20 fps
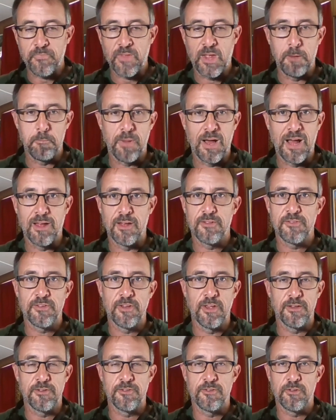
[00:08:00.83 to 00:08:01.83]
and Pilate
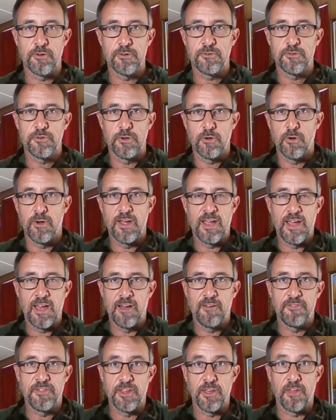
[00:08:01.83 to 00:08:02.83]
says, "Don't you know I
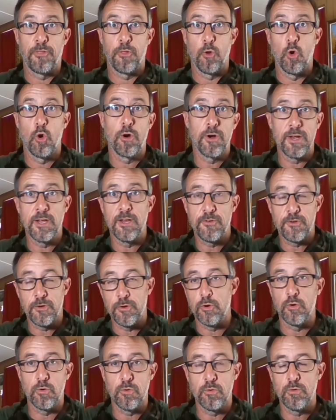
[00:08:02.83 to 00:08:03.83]
have the authority
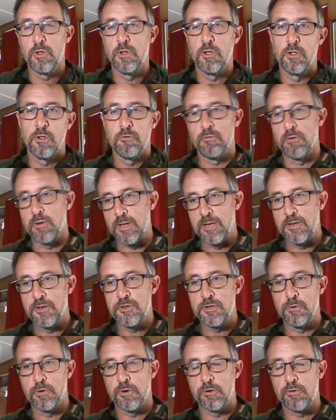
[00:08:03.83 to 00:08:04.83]
to
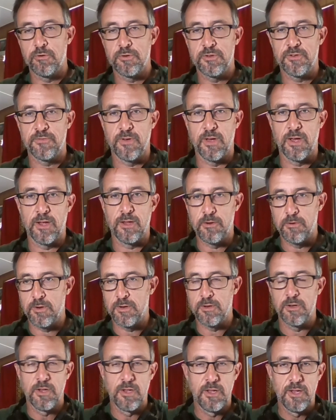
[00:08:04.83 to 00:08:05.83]
release you or crucify
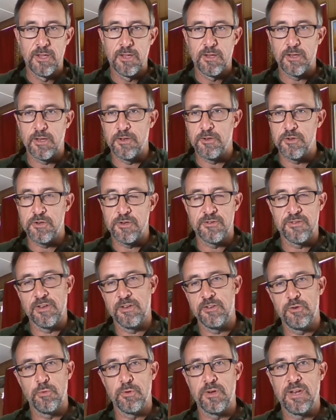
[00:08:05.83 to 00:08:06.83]
you?" And Jesus
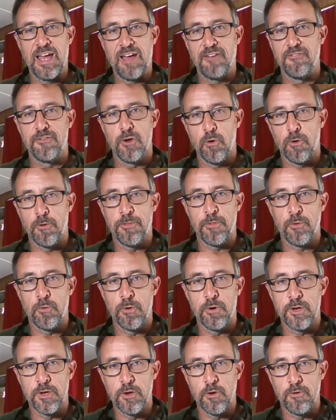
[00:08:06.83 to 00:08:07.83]
says, "You would have no
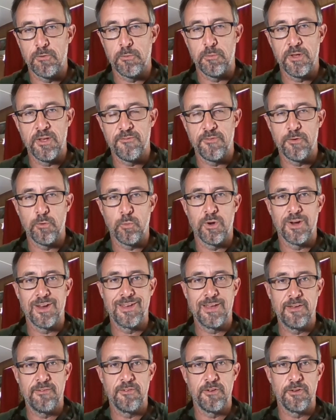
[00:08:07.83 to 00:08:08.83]
authority over me if it
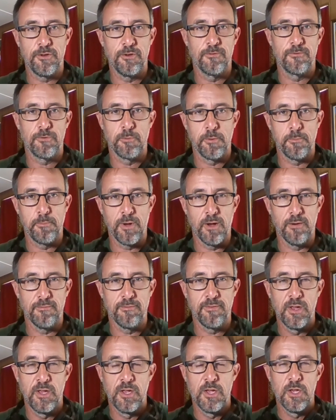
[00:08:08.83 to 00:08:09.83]
weren't given to you from
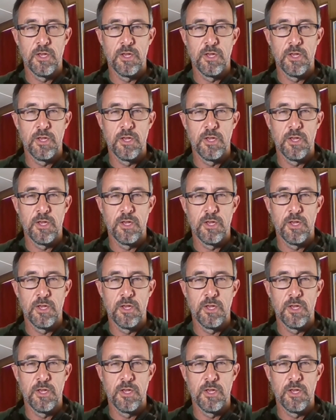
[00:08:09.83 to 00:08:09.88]
above."